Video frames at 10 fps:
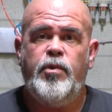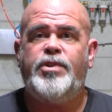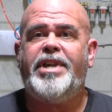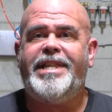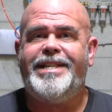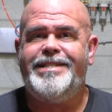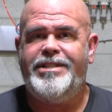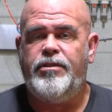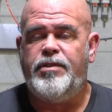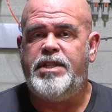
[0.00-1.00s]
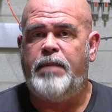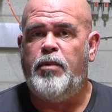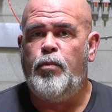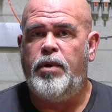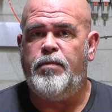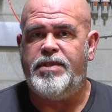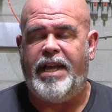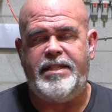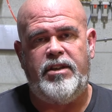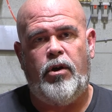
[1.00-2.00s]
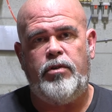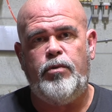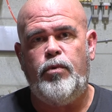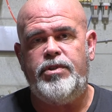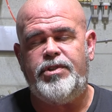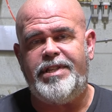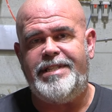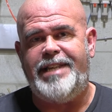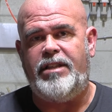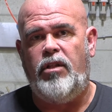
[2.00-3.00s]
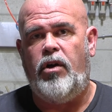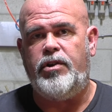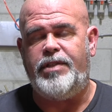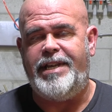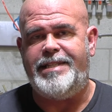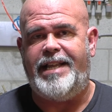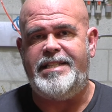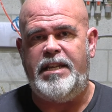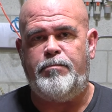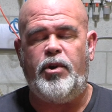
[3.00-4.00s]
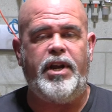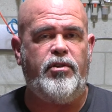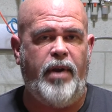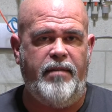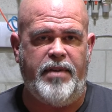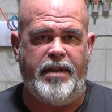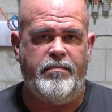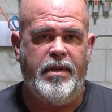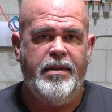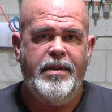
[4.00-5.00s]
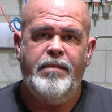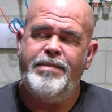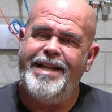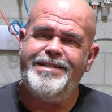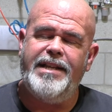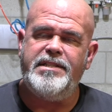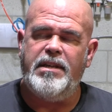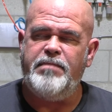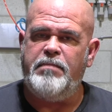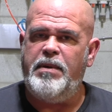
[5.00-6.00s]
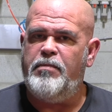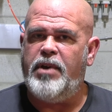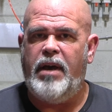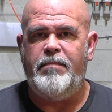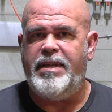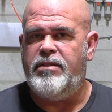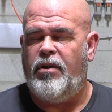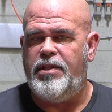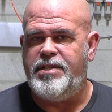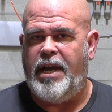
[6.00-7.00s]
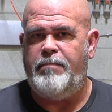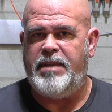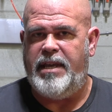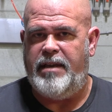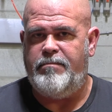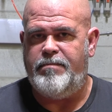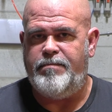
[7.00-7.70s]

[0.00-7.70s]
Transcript: You also got to consider the type of wood with that. The harder woods are going to take longer to get that deeper engraving. That's not something people come in all the time to get.